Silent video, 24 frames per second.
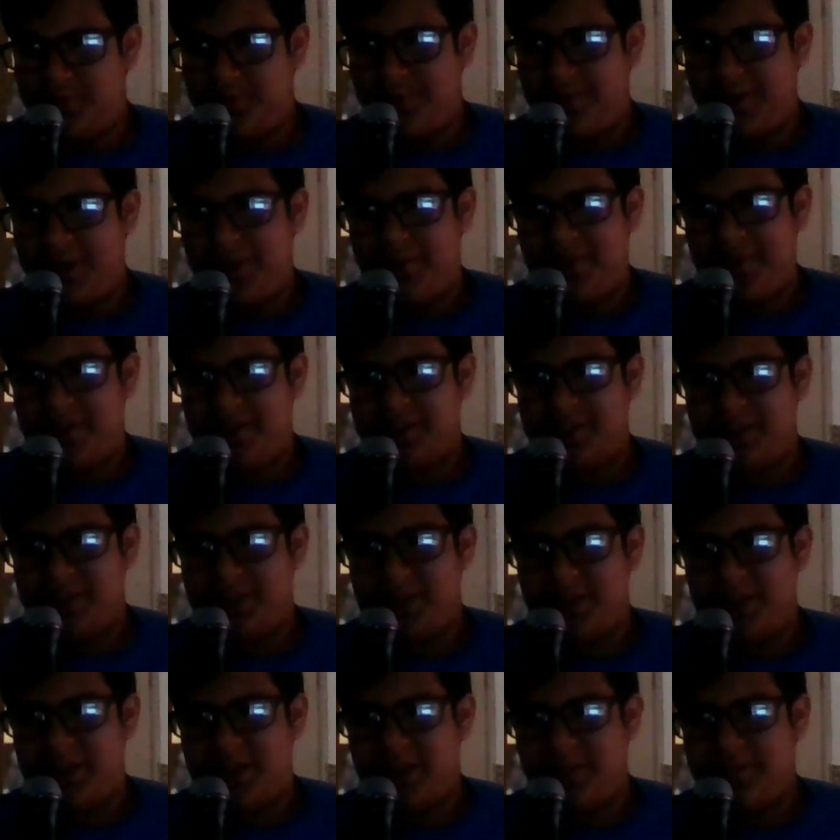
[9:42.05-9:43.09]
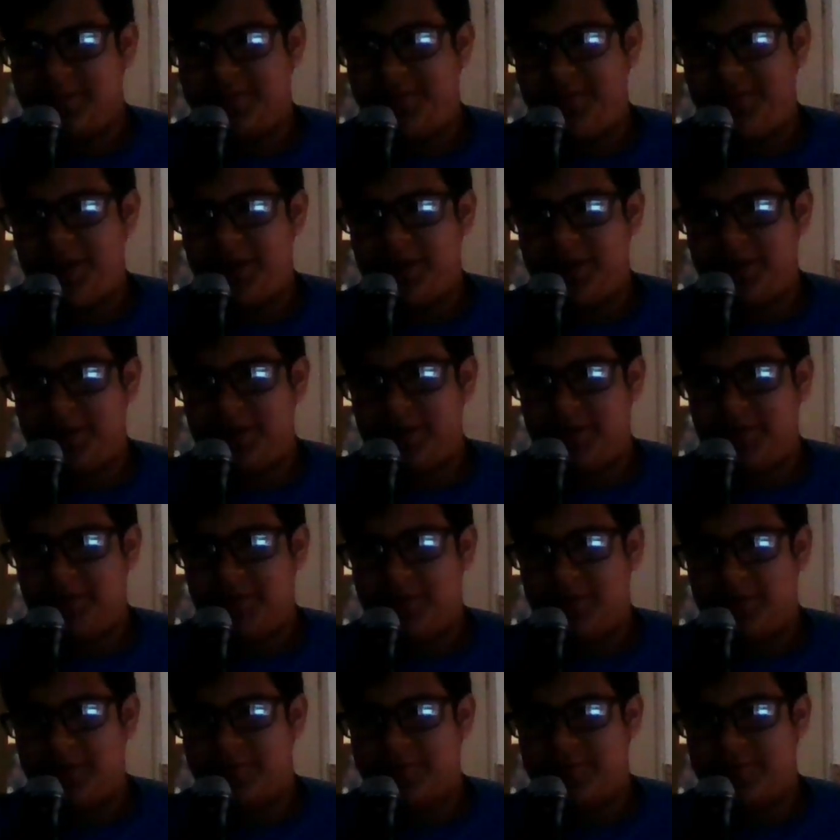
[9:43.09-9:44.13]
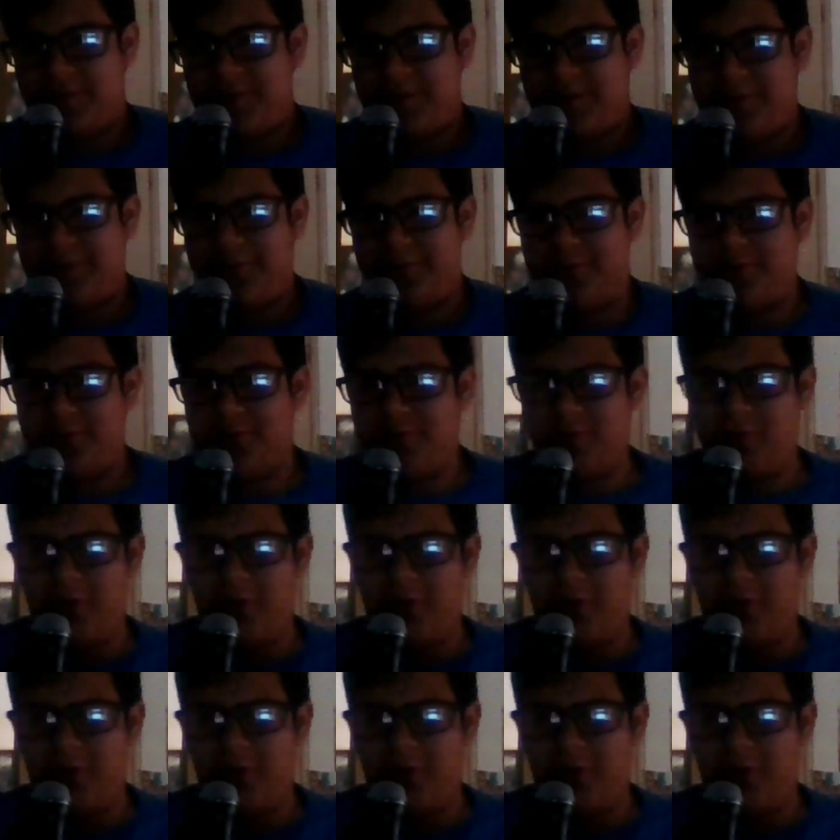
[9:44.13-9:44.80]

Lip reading: pretty amazing, and it was very fun to